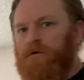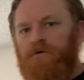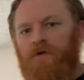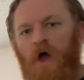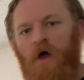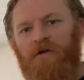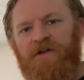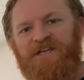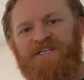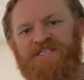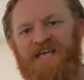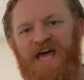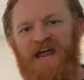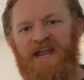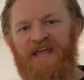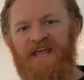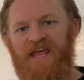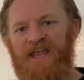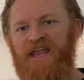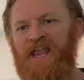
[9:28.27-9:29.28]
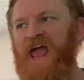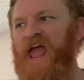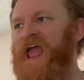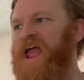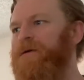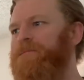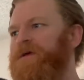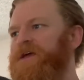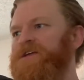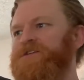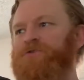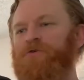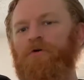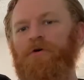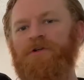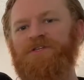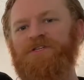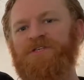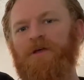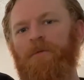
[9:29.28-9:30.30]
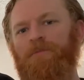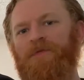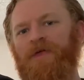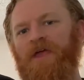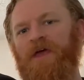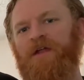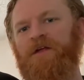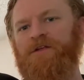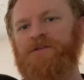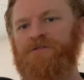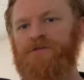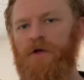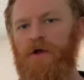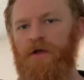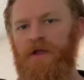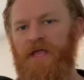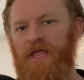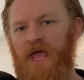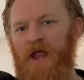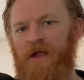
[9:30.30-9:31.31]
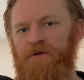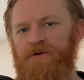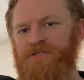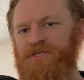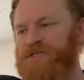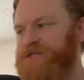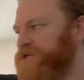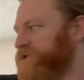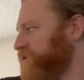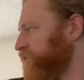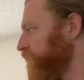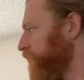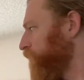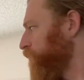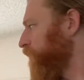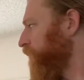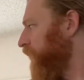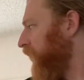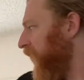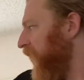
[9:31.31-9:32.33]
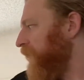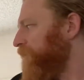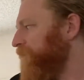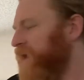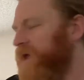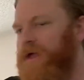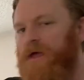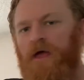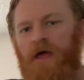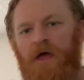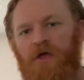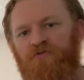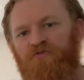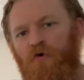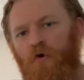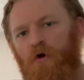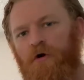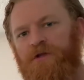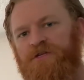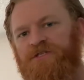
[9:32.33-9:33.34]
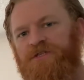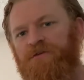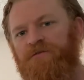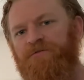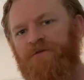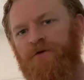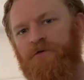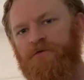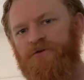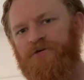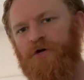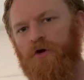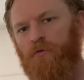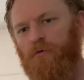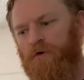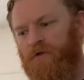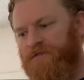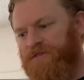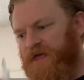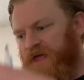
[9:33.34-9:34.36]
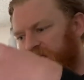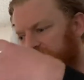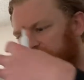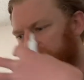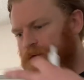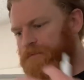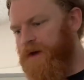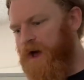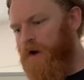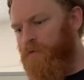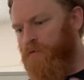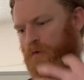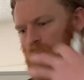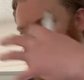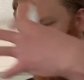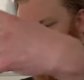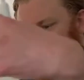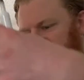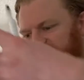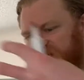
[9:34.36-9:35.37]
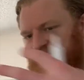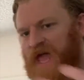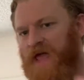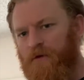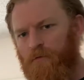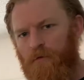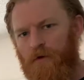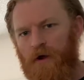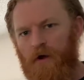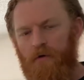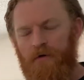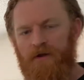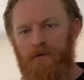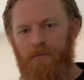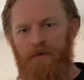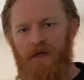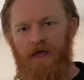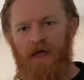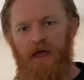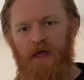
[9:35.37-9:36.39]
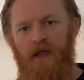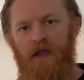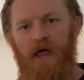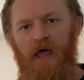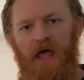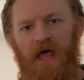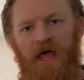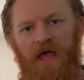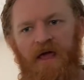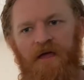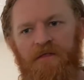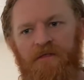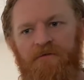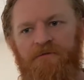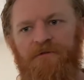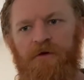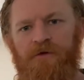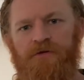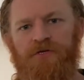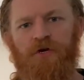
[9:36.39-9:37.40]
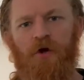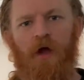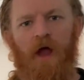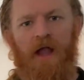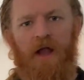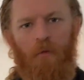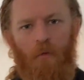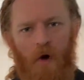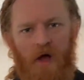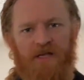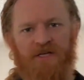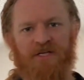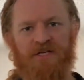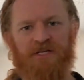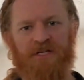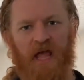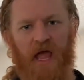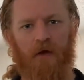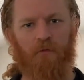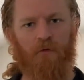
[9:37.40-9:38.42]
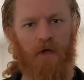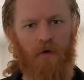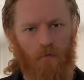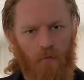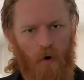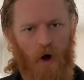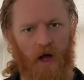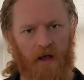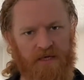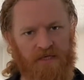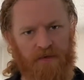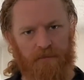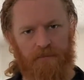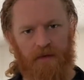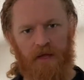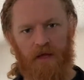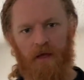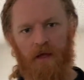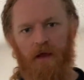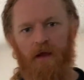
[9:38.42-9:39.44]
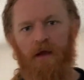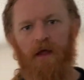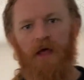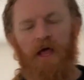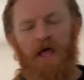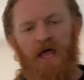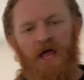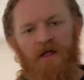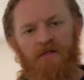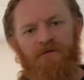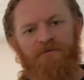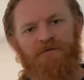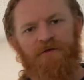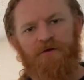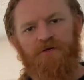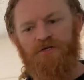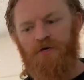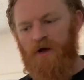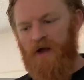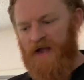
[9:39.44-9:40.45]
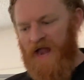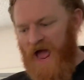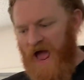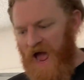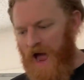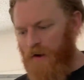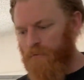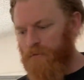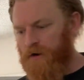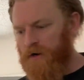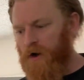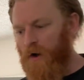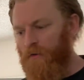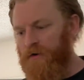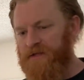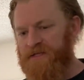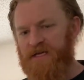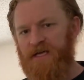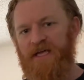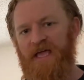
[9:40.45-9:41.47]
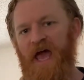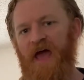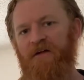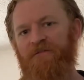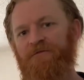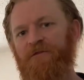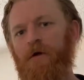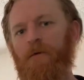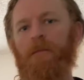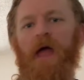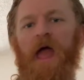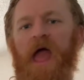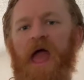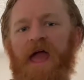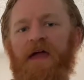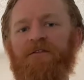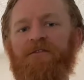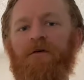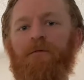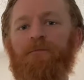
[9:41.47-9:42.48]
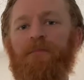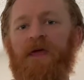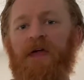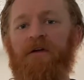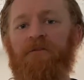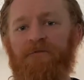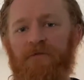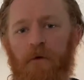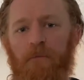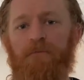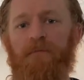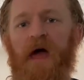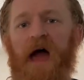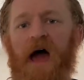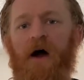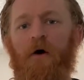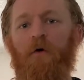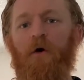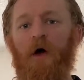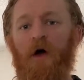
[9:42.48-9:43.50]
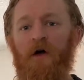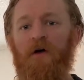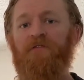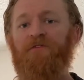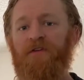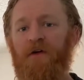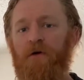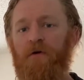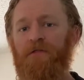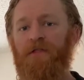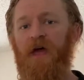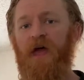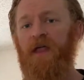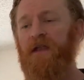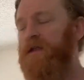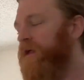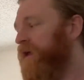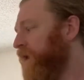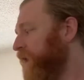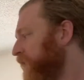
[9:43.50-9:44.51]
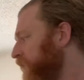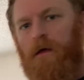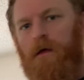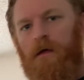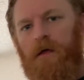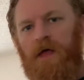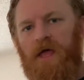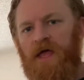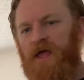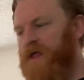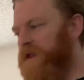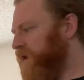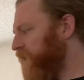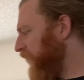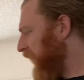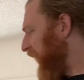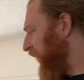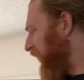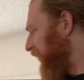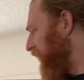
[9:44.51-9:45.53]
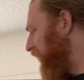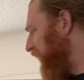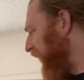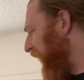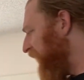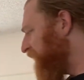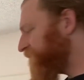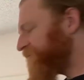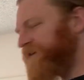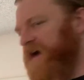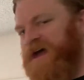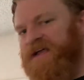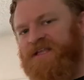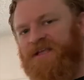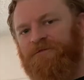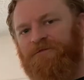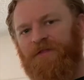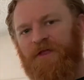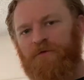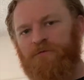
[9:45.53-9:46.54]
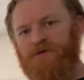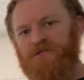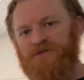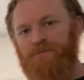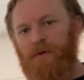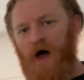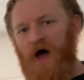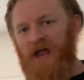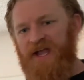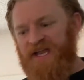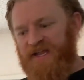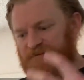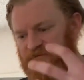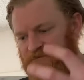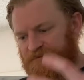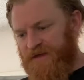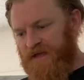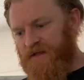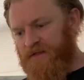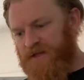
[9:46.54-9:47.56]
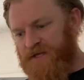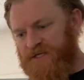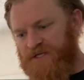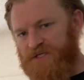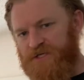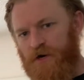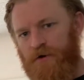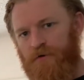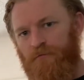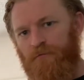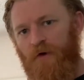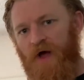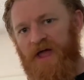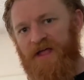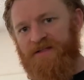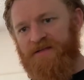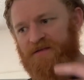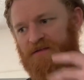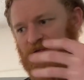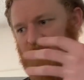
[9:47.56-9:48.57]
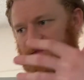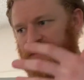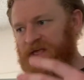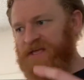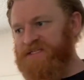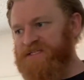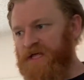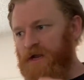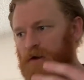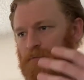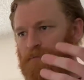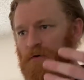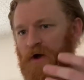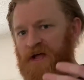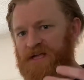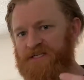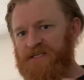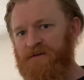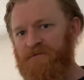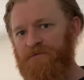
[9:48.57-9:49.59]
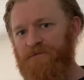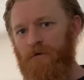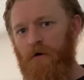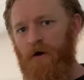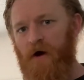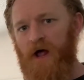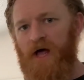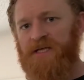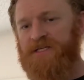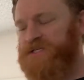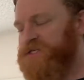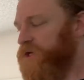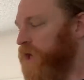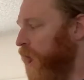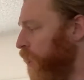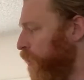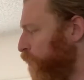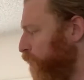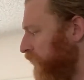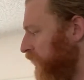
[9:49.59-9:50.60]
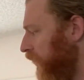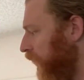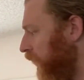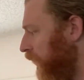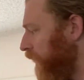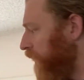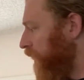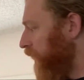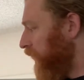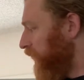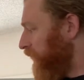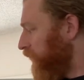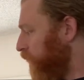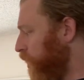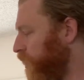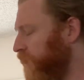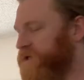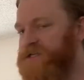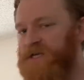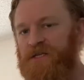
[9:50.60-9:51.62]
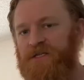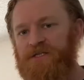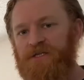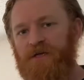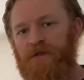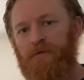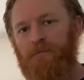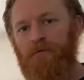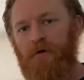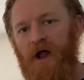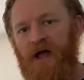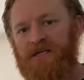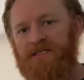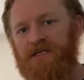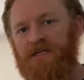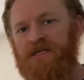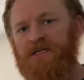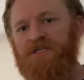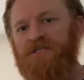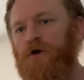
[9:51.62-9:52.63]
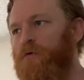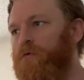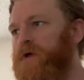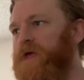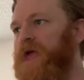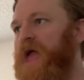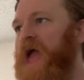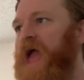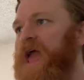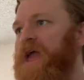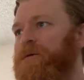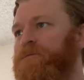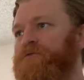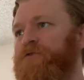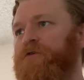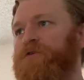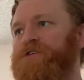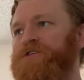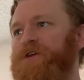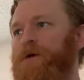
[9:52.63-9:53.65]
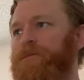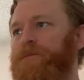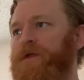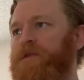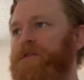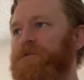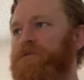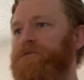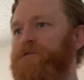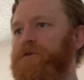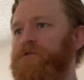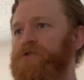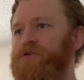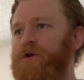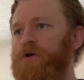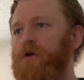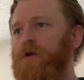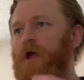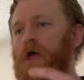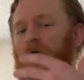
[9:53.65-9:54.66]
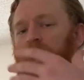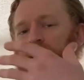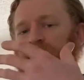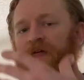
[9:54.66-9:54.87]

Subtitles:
Notice that in aiming towards something and exerting energy to do it, we're aiming towards the future. We're thinking about what state we're going to be in the future and what state we want to be in the future and how we're going to get from A to B, from now till then. In affectively responding, feeling a certain way to the things that are present for us, we are hooked into the present. So we aim towards something in the future.